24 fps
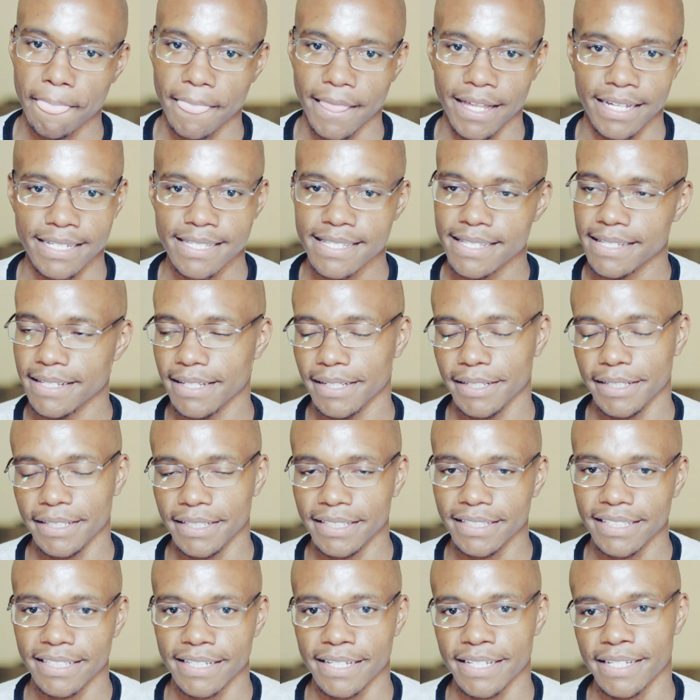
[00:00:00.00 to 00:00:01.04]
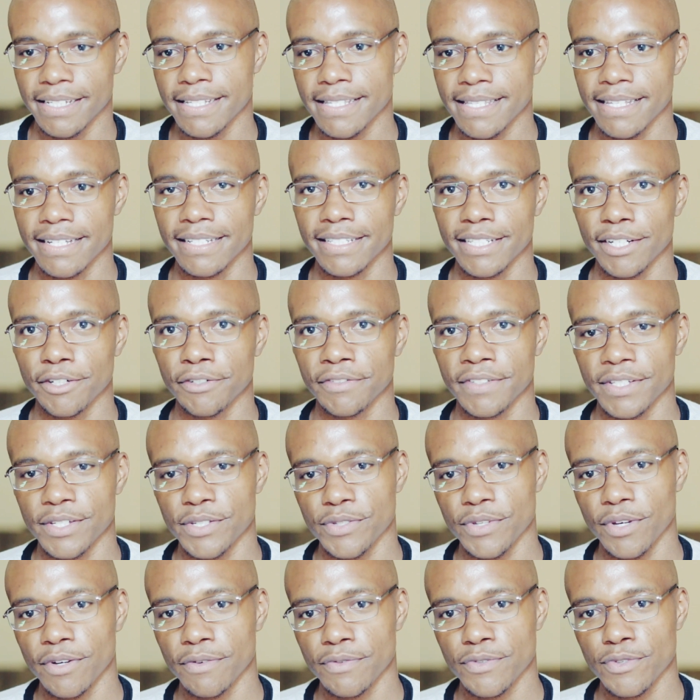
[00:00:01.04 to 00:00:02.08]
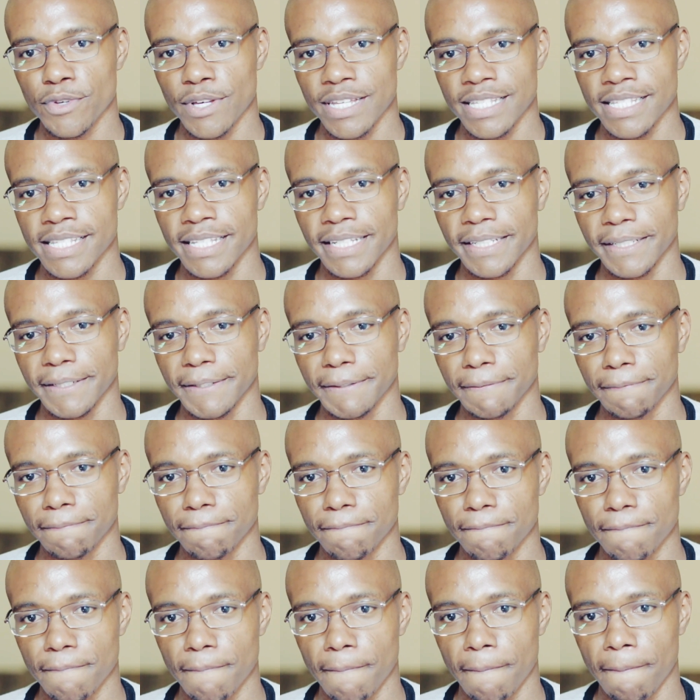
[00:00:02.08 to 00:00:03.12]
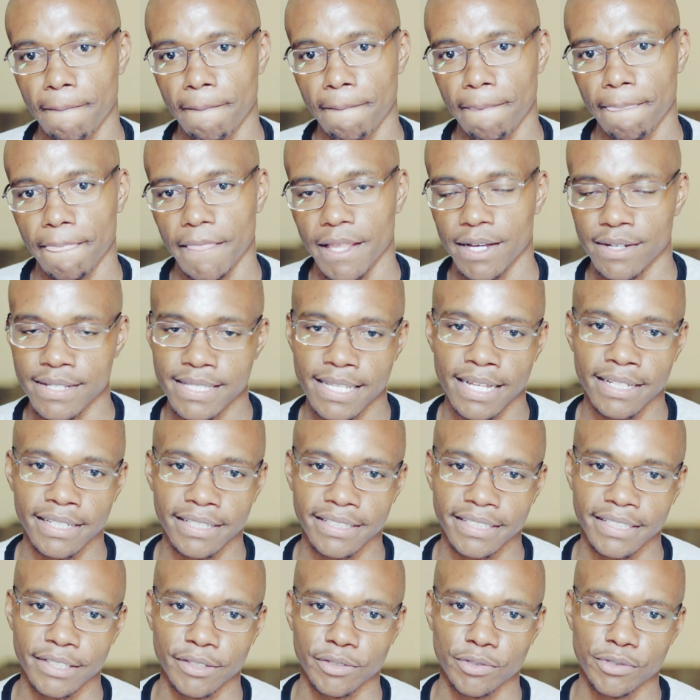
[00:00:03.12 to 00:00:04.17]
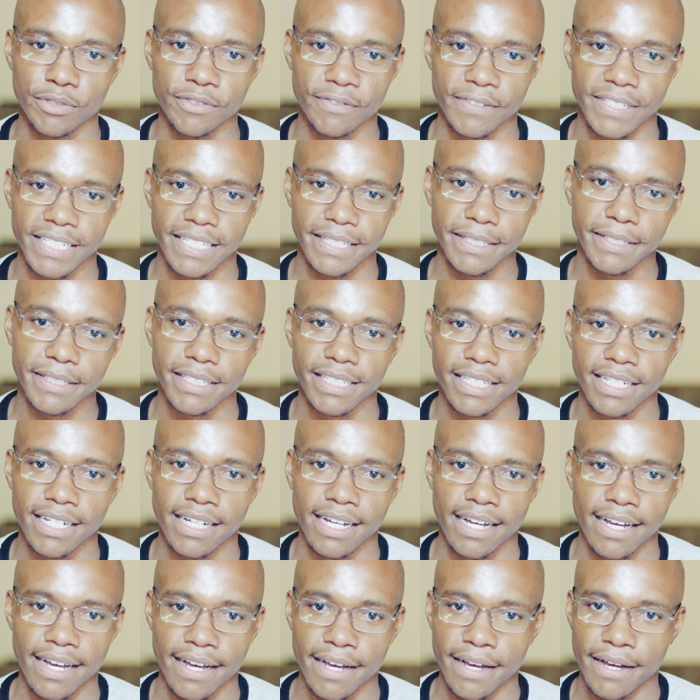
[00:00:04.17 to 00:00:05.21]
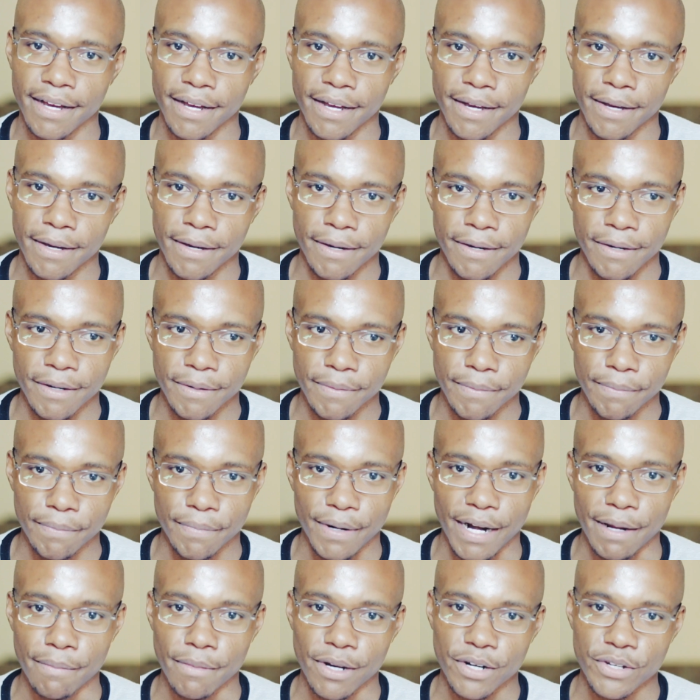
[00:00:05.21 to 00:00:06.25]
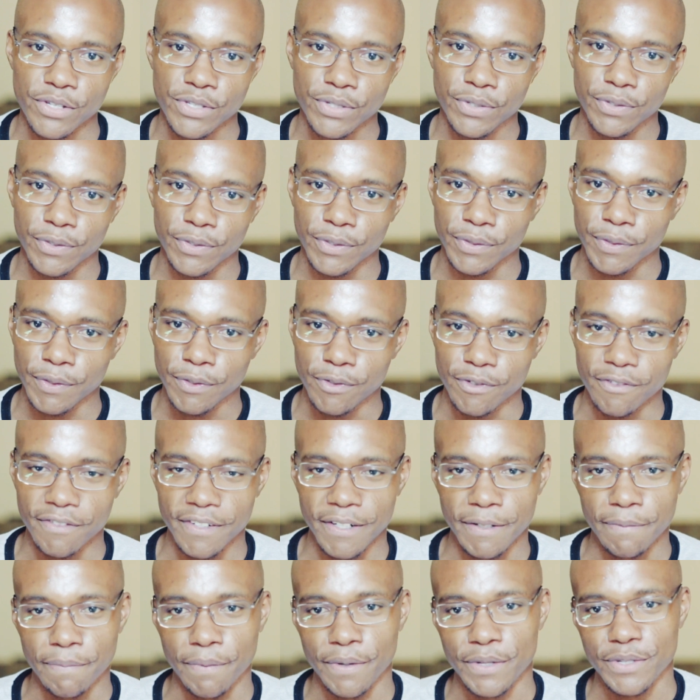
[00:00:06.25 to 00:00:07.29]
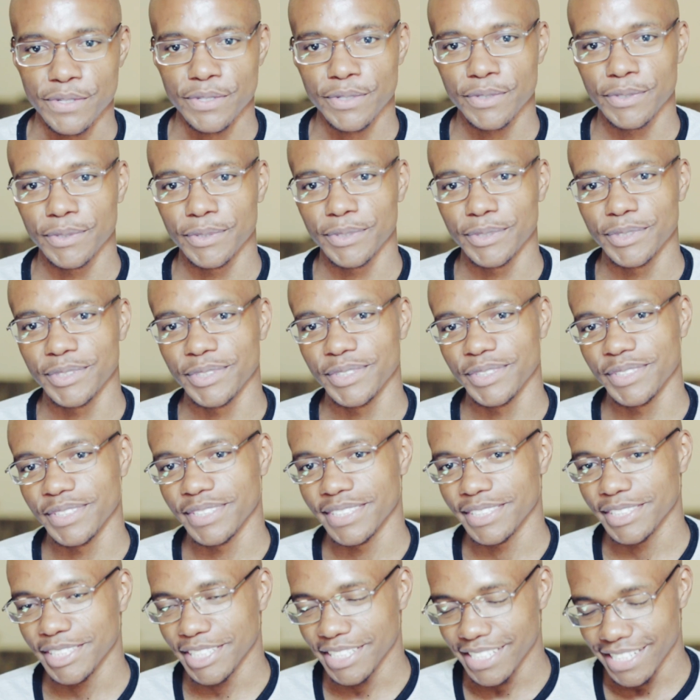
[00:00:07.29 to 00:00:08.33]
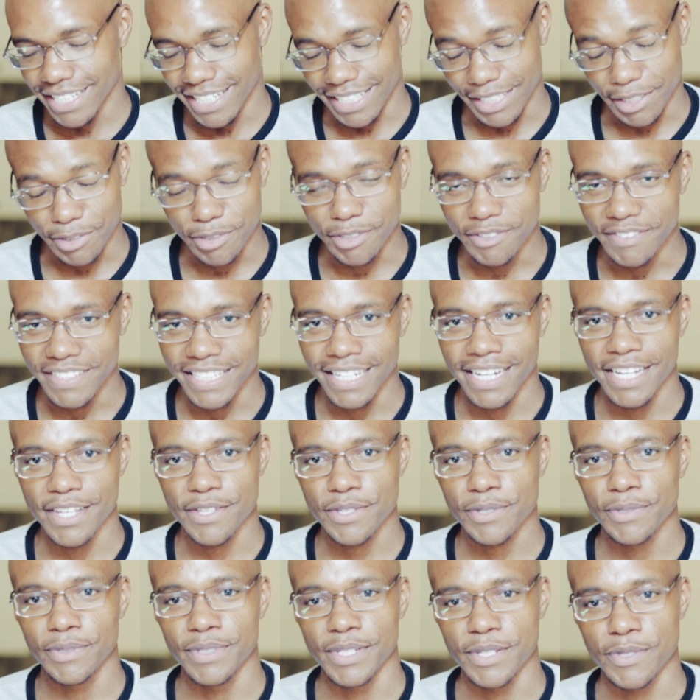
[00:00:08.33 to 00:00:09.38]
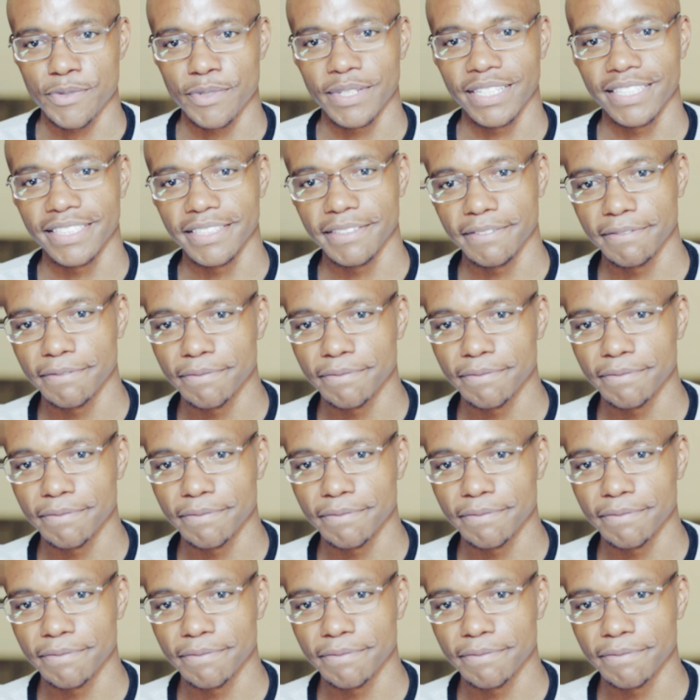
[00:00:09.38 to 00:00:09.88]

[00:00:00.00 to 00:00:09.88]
That's in the center of Swaziland. I was studying in Kunveni Primary School, Kunveni Preschool, and Kunveni High School as well.